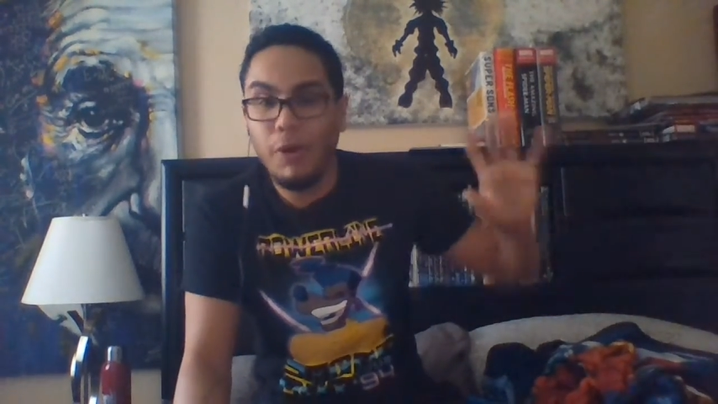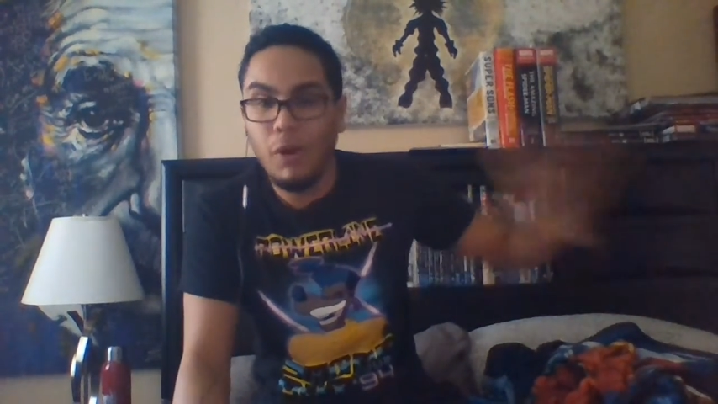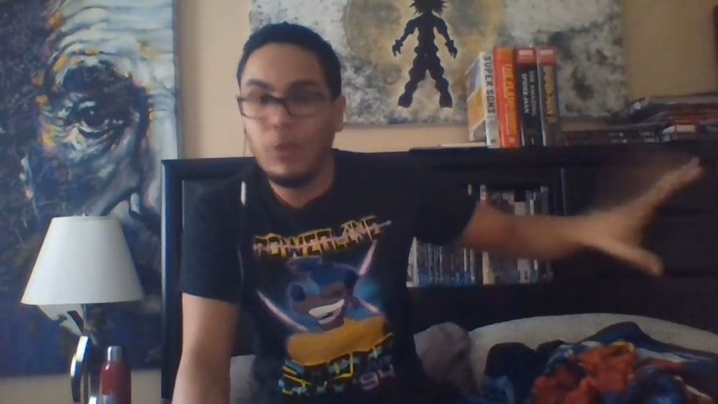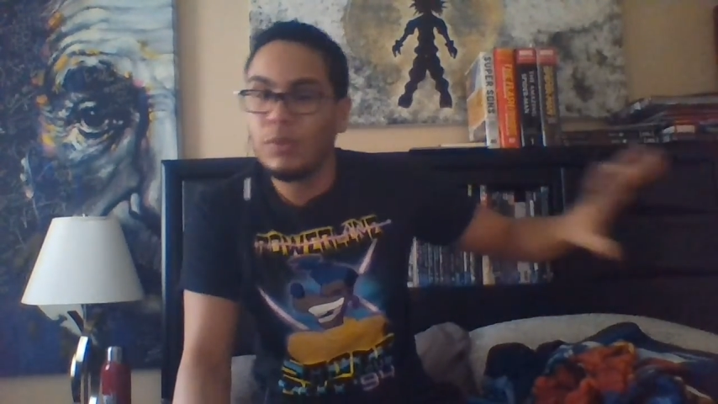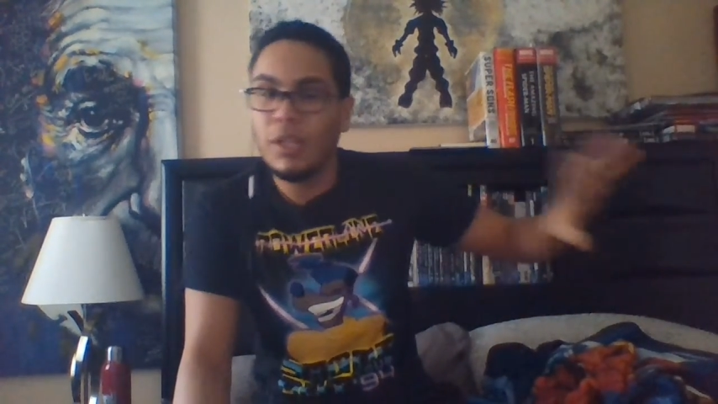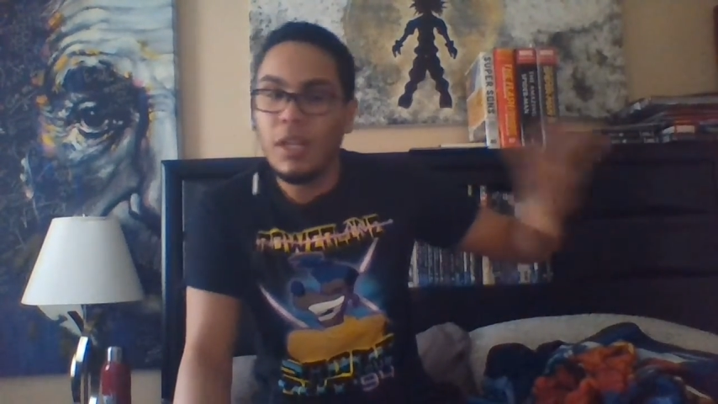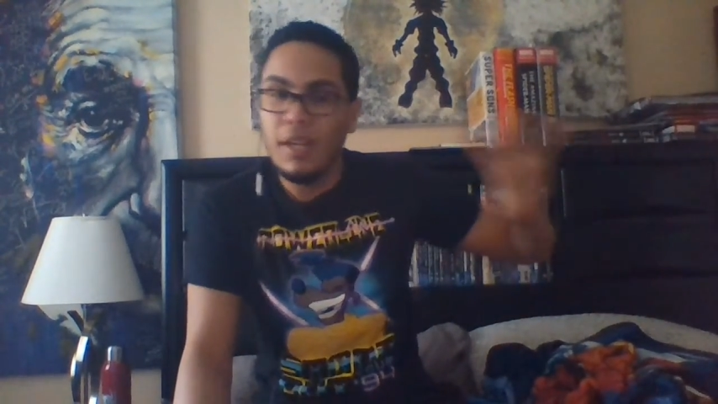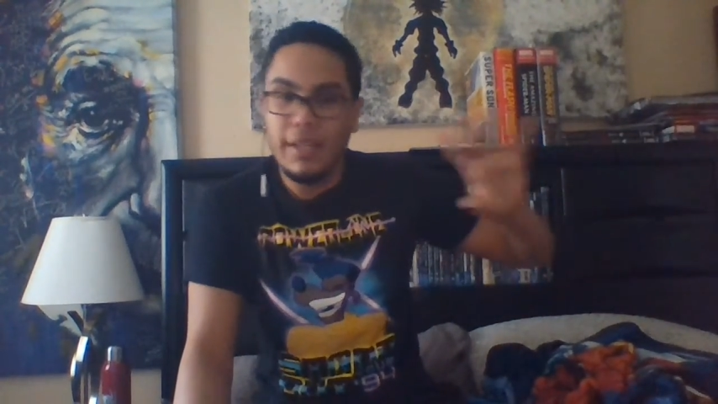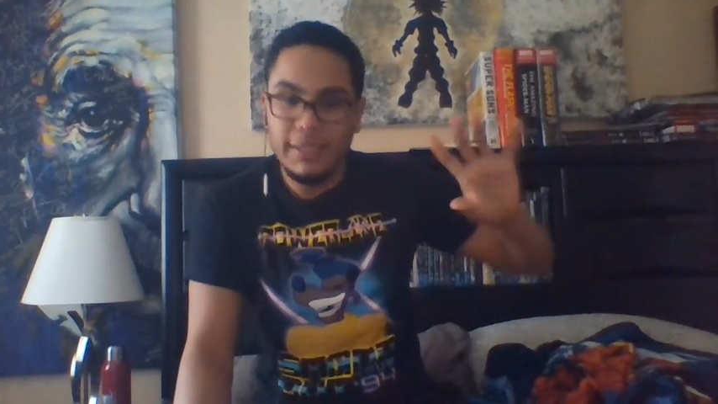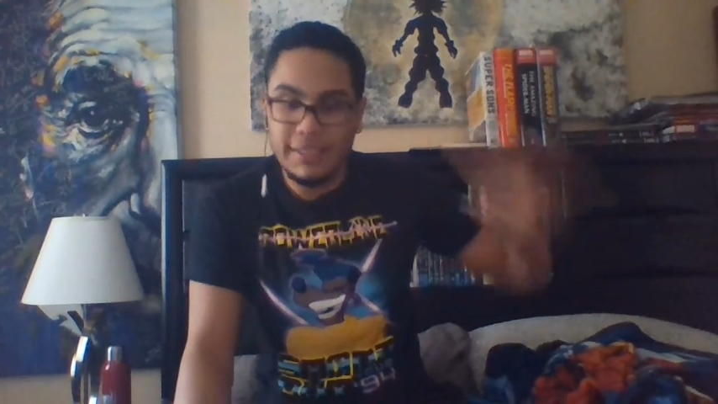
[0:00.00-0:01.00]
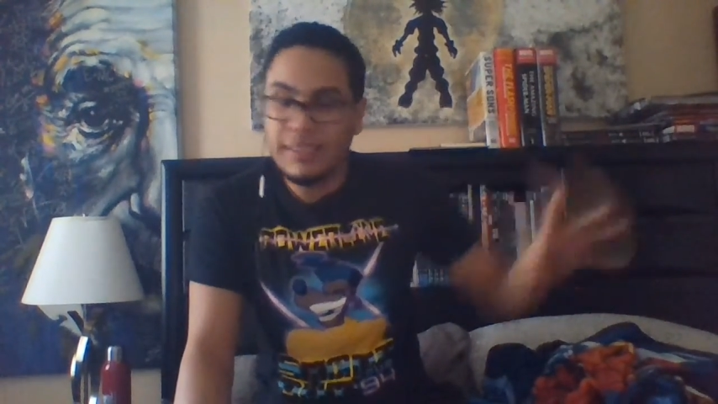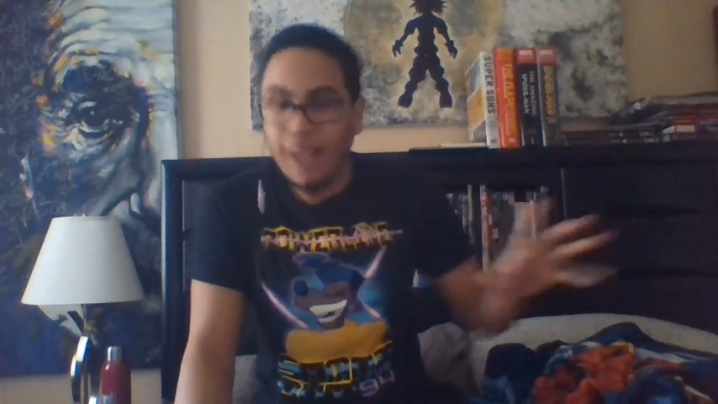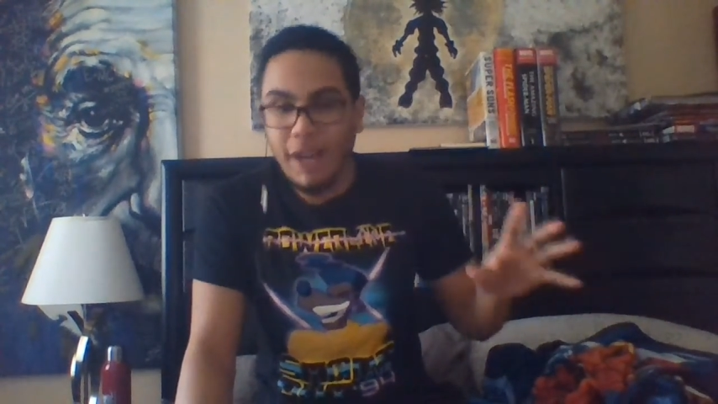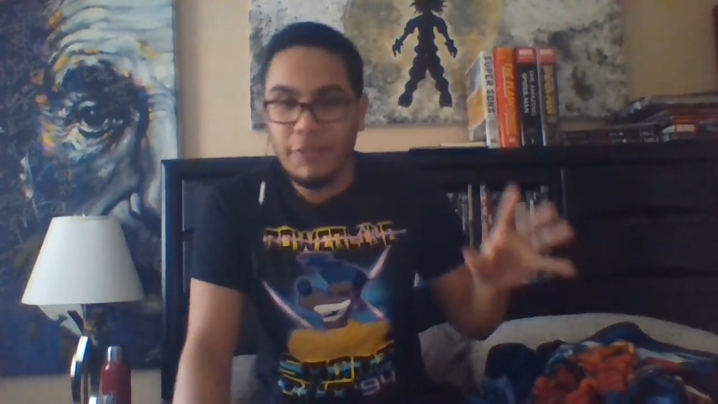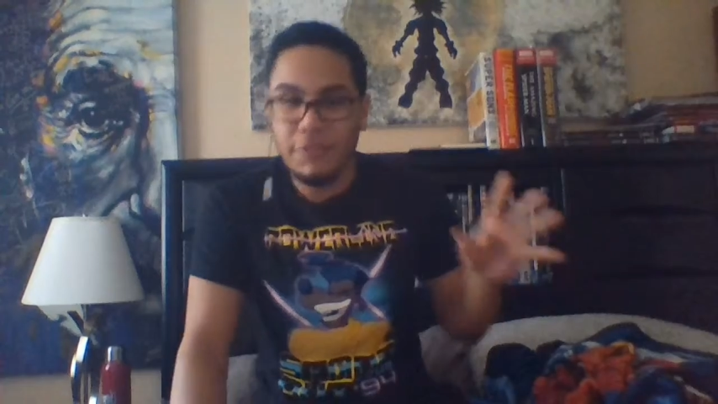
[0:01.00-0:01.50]
own
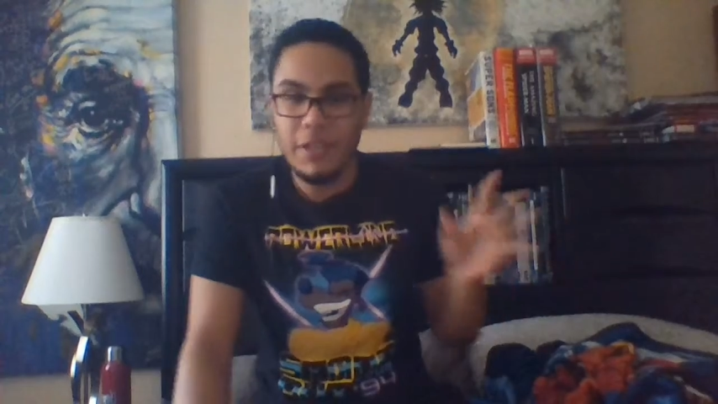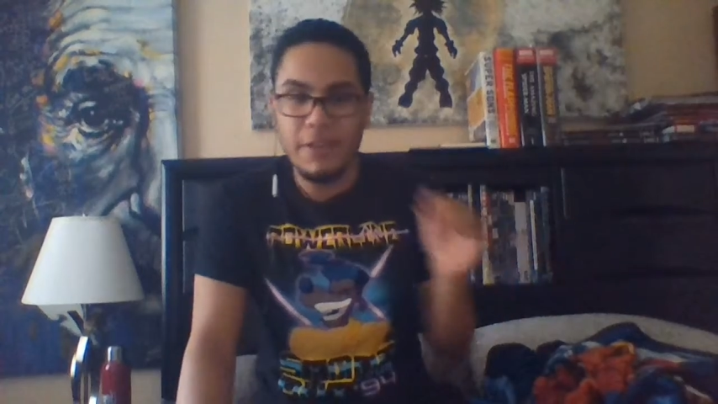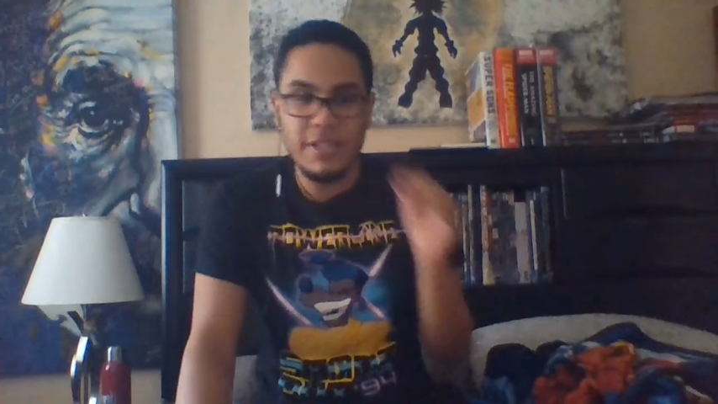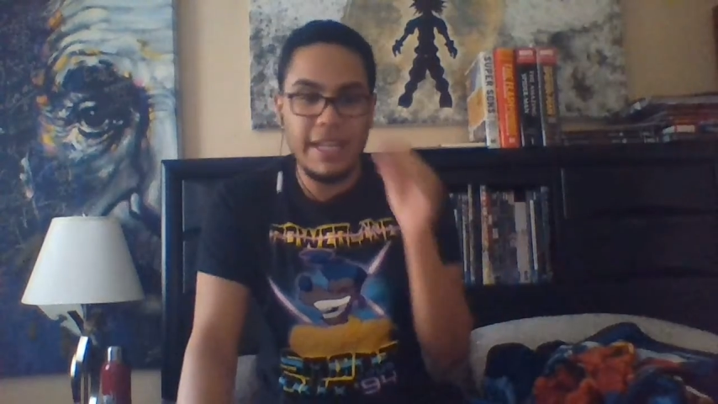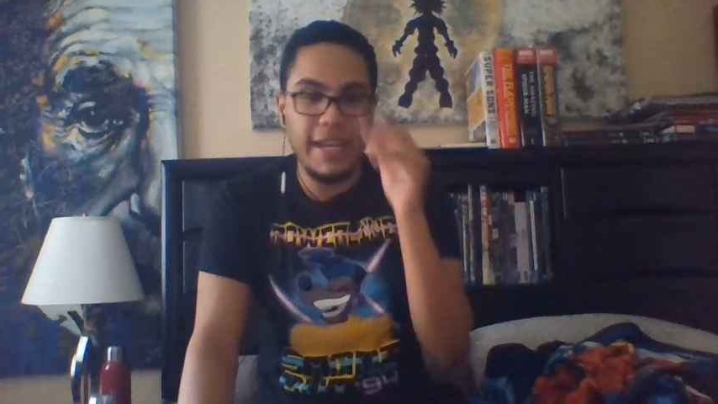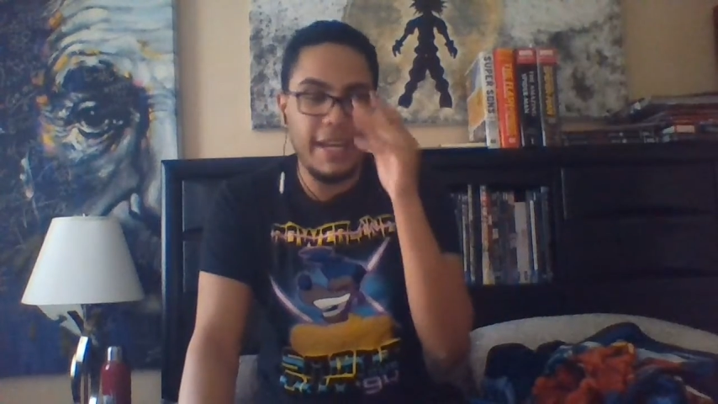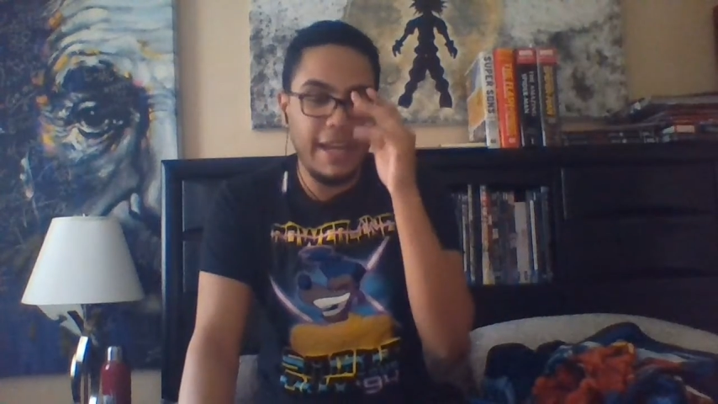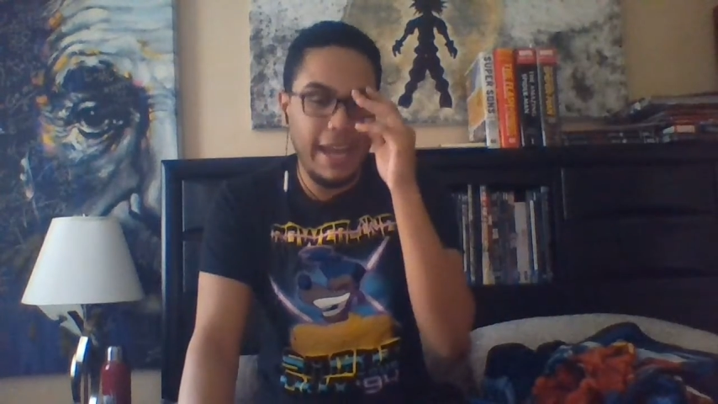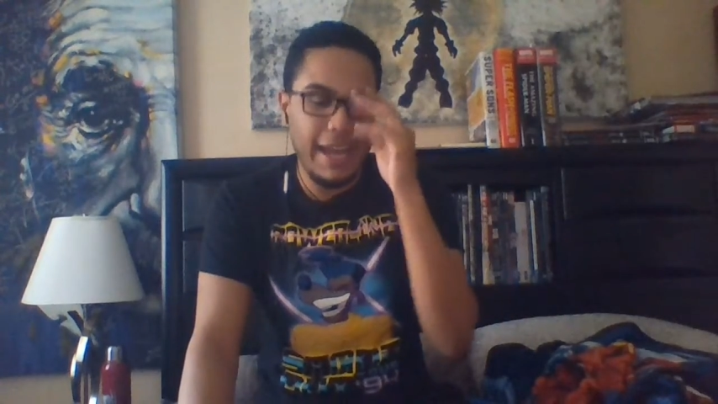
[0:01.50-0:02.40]
stuff, you understand?